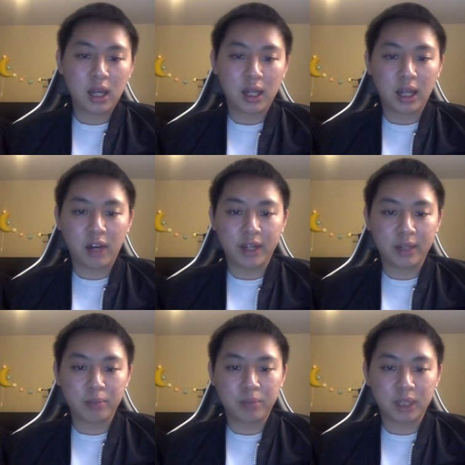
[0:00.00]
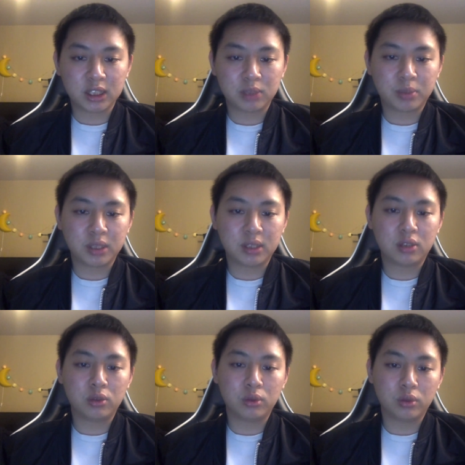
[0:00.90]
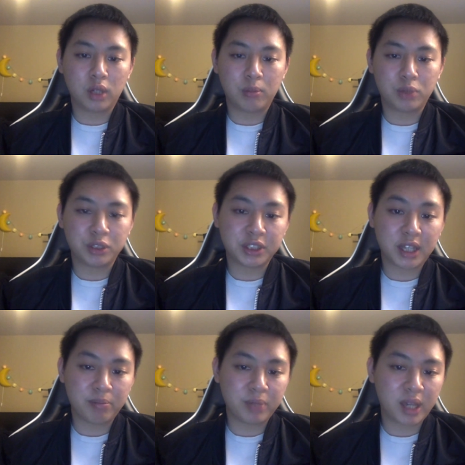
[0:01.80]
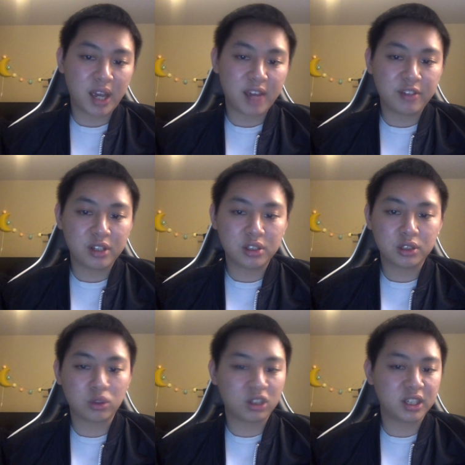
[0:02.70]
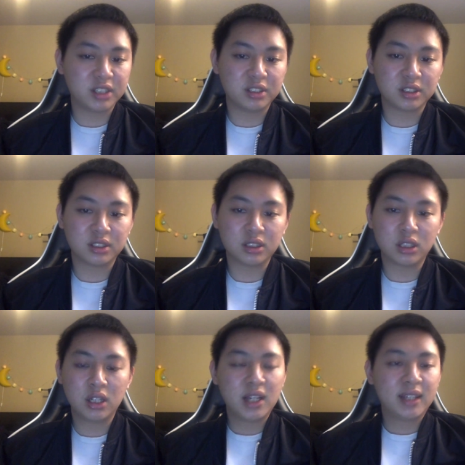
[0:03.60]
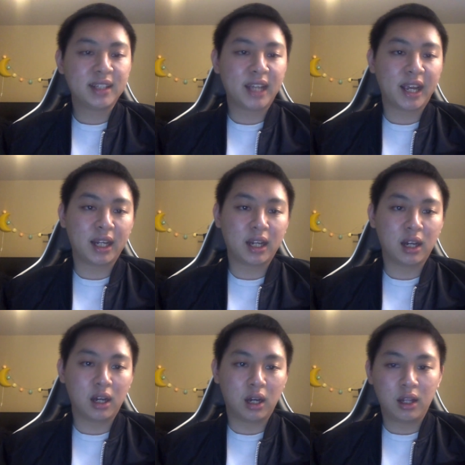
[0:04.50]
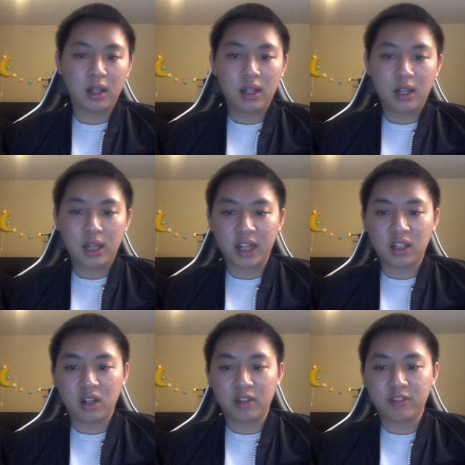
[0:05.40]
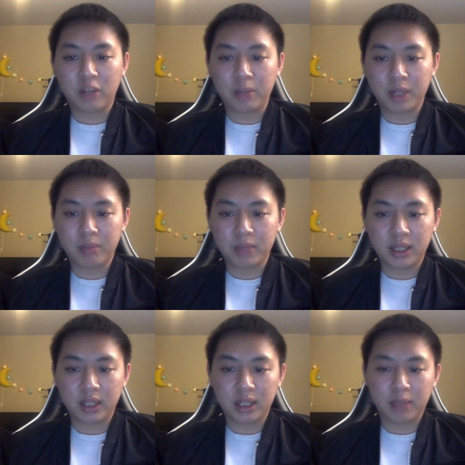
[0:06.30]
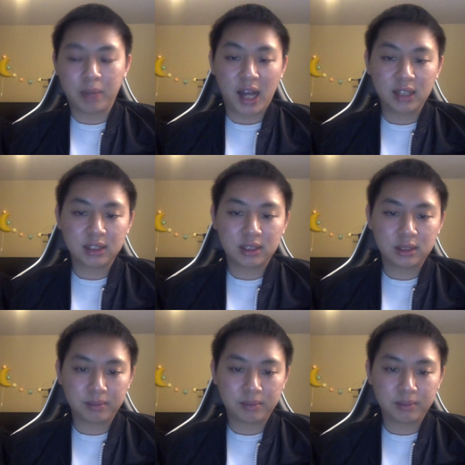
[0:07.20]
allowing participants to present behaviors or cases that lack of commitment in the past.